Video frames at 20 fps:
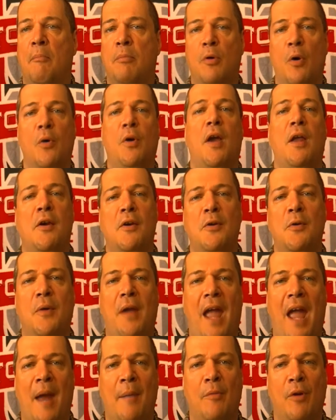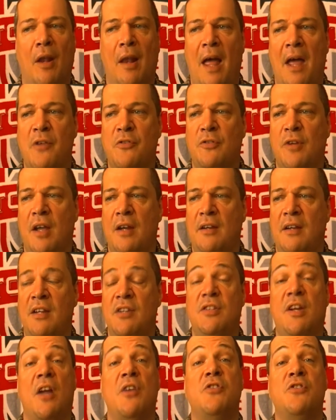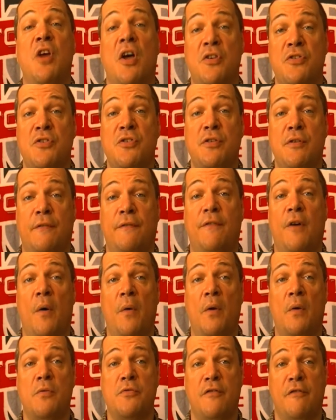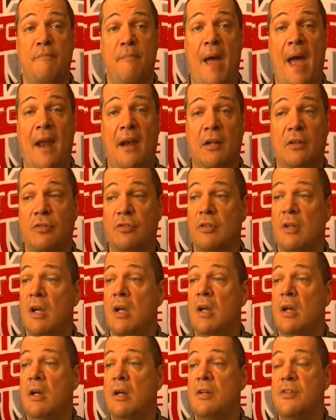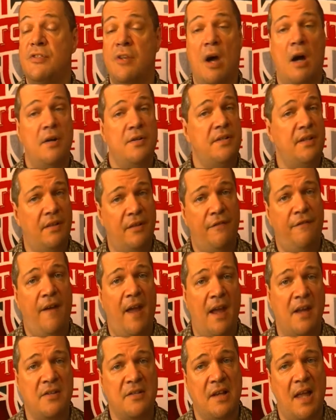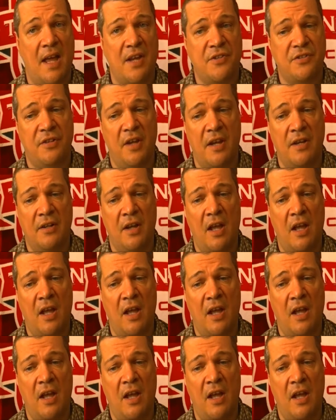broke in a new camera last night, and he's got dozens of photos of Maddox taunting the fans last night.